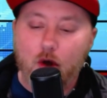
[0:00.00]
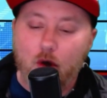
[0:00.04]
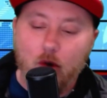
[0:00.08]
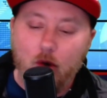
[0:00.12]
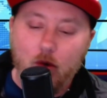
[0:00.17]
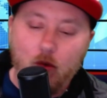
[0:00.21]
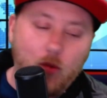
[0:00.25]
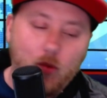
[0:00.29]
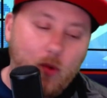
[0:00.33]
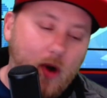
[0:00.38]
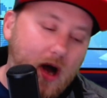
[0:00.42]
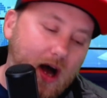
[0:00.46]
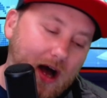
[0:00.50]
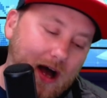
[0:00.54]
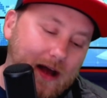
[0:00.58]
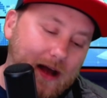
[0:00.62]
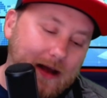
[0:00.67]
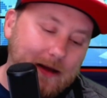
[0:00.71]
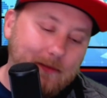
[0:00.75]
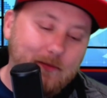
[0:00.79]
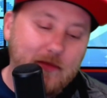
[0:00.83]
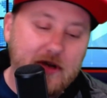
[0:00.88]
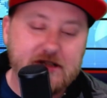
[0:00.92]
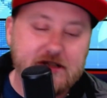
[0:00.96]
why
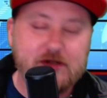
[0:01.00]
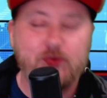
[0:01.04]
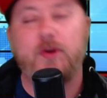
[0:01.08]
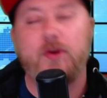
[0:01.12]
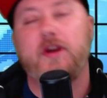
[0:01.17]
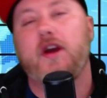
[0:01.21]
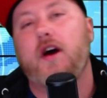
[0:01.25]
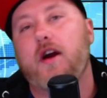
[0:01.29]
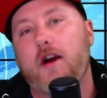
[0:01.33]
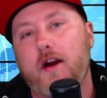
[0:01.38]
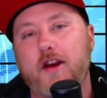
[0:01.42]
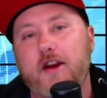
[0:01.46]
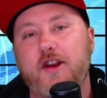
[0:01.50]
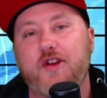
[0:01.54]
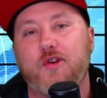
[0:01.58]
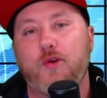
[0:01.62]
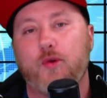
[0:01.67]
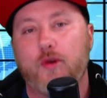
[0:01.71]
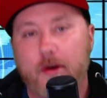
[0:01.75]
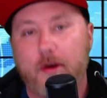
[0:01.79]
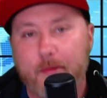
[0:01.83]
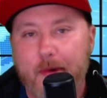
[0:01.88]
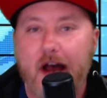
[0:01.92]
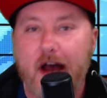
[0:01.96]
must we argue
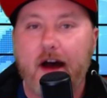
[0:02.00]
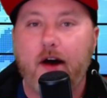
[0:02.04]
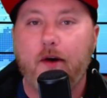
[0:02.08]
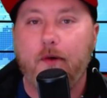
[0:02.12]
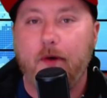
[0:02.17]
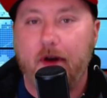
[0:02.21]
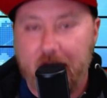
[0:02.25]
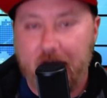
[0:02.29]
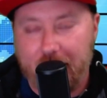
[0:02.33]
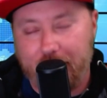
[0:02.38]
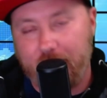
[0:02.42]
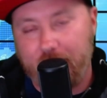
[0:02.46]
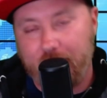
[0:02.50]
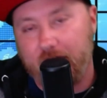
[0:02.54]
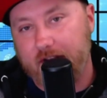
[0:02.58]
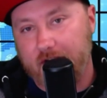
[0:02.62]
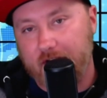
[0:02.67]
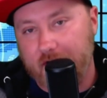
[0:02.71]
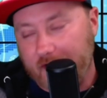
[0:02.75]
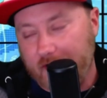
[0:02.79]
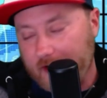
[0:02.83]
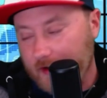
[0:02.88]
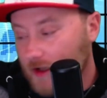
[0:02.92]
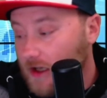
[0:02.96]
about
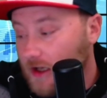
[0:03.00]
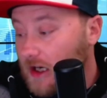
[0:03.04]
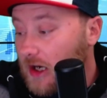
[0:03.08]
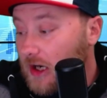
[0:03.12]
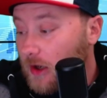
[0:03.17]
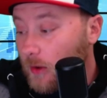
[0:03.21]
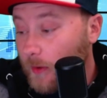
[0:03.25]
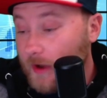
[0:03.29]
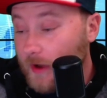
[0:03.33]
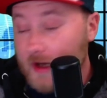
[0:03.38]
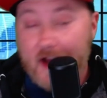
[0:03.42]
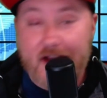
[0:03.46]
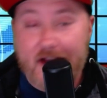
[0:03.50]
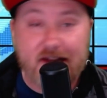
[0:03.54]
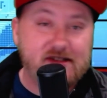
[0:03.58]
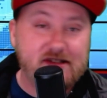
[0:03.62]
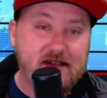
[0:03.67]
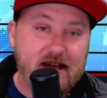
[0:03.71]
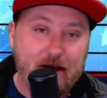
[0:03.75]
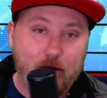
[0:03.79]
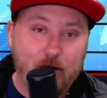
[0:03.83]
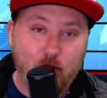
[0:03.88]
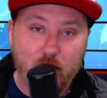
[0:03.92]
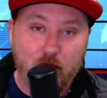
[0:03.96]
everything? When I
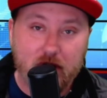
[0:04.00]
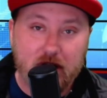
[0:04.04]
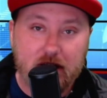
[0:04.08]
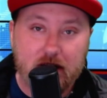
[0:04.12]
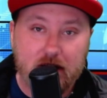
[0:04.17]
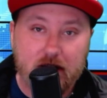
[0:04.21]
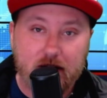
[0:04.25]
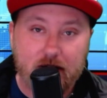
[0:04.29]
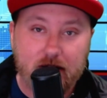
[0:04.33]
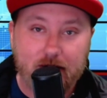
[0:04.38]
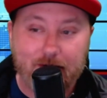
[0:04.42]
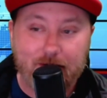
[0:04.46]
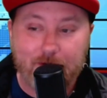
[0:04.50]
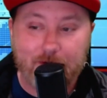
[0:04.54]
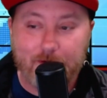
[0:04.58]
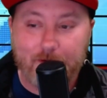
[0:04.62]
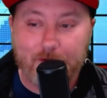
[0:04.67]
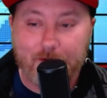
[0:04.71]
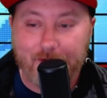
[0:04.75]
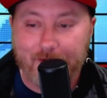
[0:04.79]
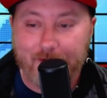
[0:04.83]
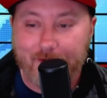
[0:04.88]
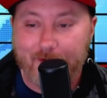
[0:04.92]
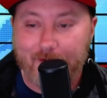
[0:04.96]
say we,
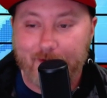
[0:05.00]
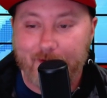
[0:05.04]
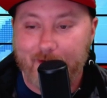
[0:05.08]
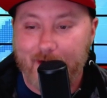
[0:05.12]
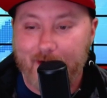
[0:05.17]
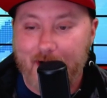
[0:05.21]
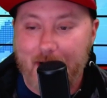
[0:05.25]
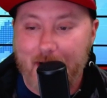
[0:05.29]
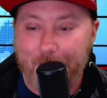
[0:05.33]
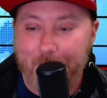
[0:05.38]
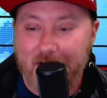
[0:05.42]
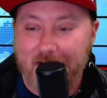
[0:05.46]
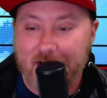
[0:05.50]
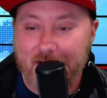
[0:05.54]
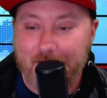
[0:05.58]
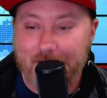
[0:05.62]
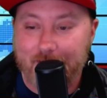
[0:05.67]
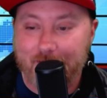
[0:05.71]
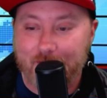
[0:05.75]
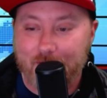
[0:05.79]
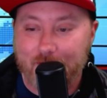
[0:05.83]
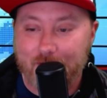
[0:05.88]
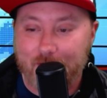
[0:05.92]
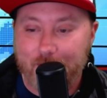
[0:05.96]
I
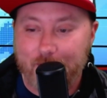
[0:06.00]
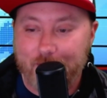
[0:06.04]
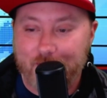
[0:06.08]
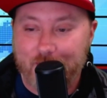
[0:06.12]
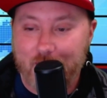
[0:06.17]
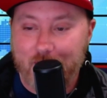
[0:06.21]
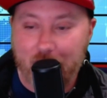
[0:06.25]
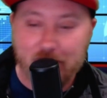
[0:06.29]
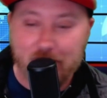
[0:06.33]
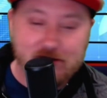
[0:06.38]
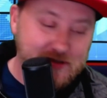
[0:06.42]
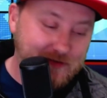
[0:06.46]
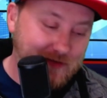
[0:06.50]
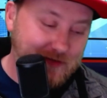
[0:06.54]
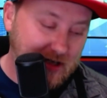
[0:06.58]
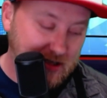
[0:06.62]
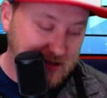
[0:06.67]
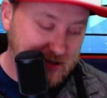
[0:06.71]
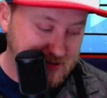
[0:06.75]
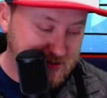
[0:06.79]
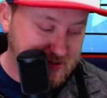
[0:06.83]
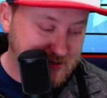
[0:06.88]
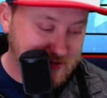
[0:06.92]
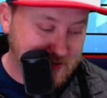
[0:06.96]
mean those of
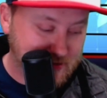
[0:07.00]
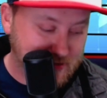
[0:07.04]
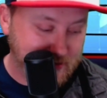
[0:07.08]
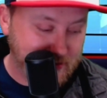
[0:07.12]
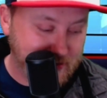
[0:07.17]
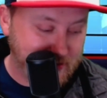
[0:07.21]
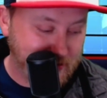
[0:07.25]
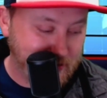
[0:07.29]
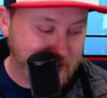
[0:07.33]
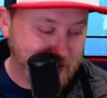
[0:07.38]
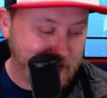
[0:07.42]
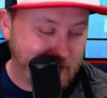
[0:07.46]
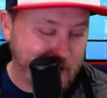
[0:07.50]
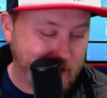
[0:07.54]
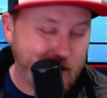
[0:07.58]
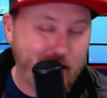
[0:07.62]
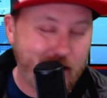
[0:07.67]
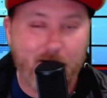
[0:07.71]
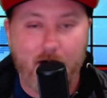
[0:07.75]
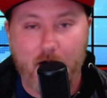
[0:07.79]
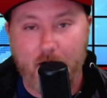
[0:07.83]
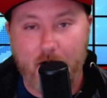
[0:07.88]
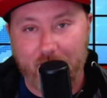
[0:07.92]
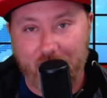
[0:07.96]
us
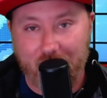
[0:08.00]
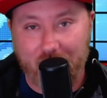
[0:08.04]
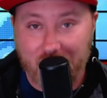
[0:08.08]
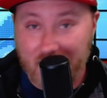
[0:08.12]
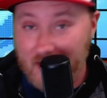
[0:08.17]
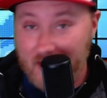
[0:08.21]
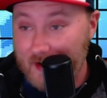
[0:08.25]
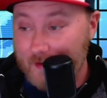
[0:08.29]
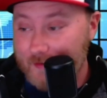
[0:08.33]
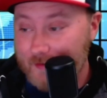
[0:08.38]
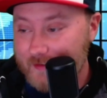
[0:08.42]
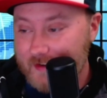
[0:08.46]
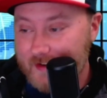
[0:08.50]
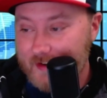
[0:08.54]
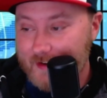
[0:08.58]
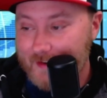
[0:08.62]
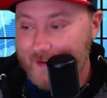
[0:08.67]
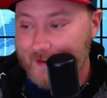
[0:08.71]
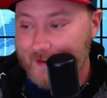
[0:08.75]
on the left